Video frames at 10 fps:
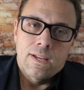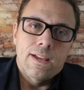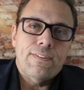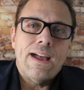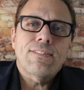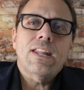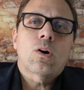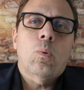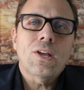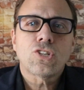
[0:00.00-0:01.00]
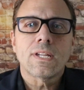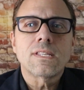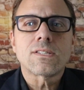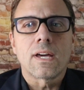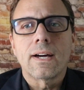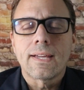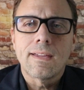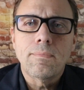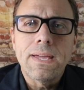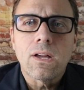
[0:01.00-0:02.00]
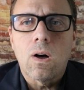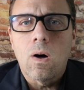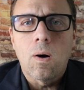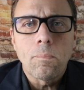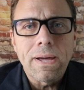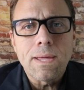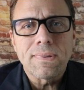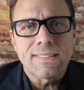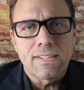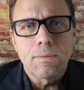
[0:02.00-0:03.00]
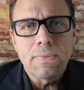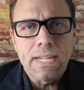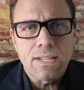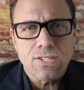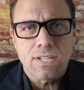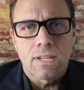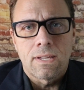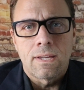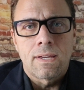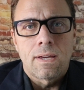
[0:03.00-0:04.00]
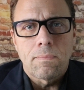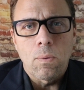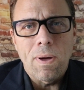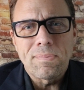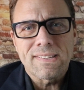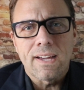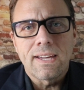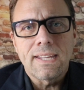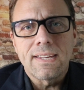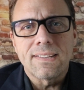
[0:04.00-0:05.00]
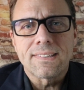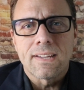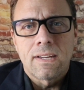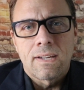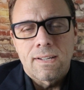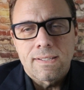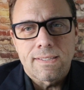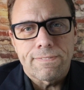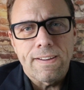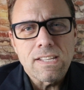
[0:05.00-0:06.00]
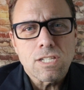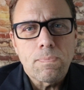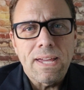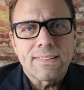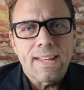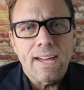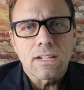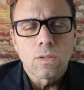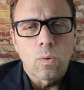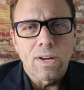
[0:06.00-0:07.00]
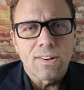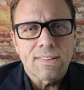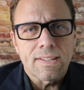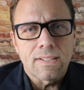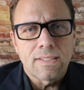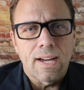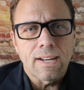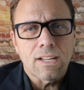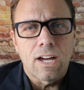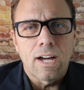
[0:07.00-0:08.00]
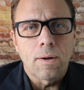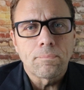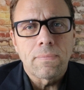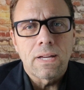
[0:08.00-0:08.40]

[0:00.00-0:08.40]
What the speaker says: If you have any questions, give me a call. My name is Tim Nies. My website is defensebaseactlawyers.com.